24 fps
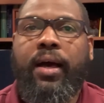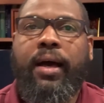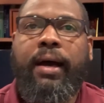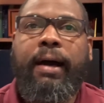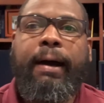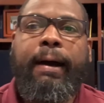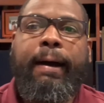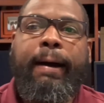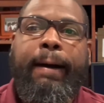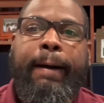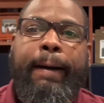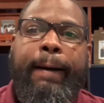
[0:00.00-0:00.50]

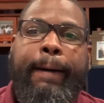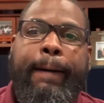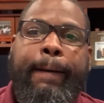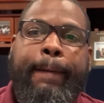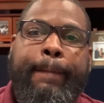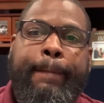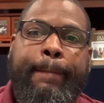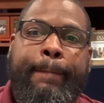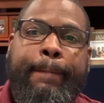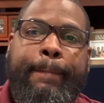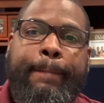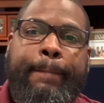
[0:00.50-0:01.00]

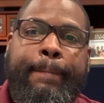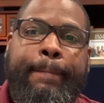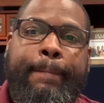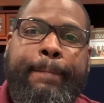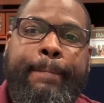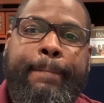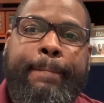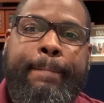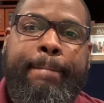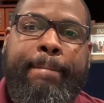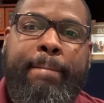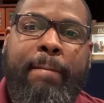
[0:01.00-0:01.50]
Um,
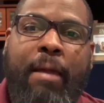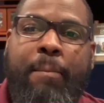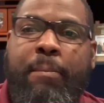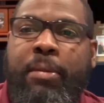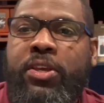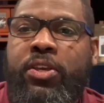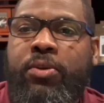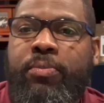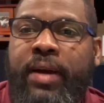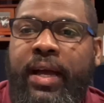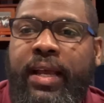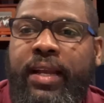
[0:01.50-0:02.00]
but
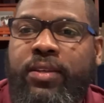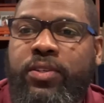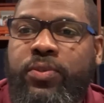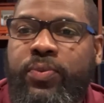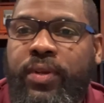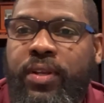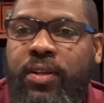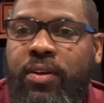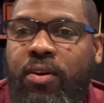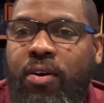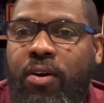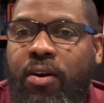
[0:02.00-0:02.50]
you might as well
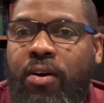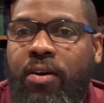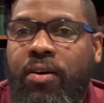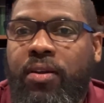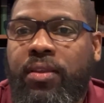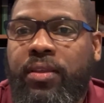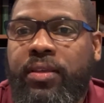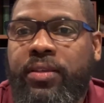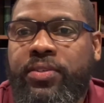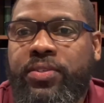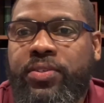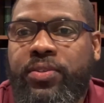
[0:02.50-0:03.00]
call
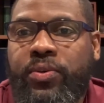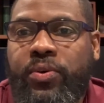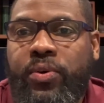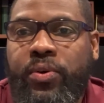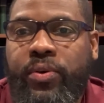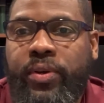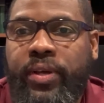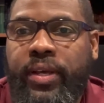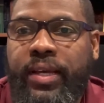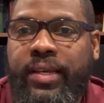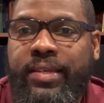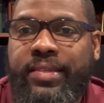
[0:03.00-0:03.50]
his
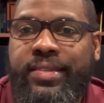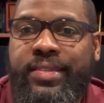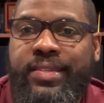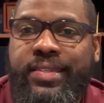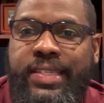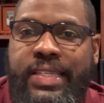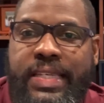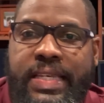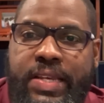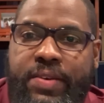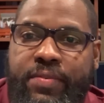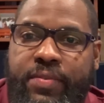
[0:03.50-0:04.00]
story a
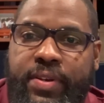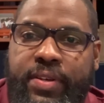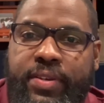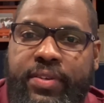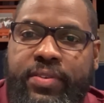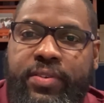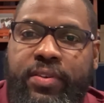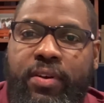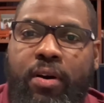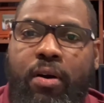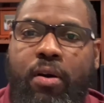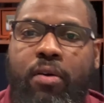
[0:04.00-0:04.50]
series
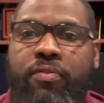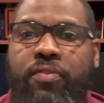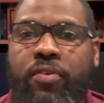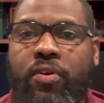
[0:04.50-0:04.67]
of